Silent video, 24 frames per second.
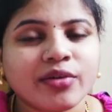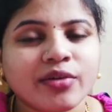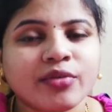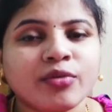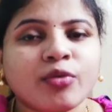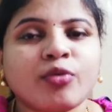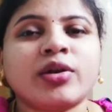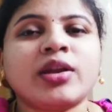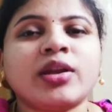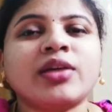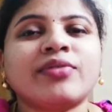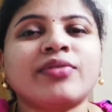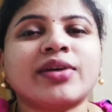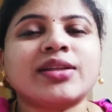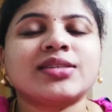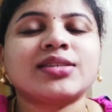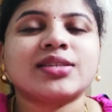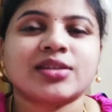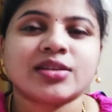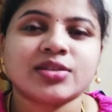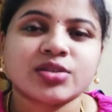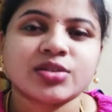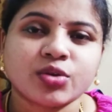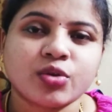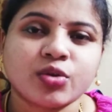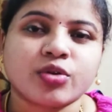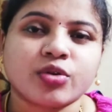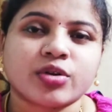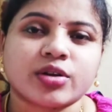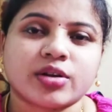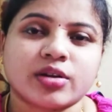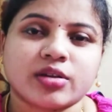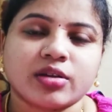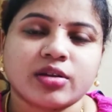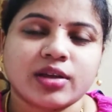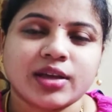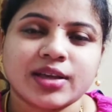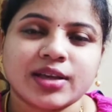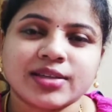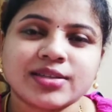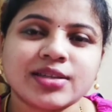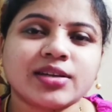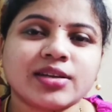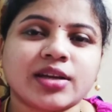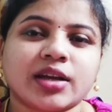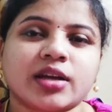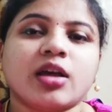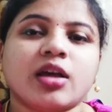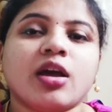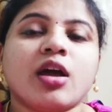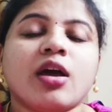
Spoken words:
only once it is cooked, isn't it?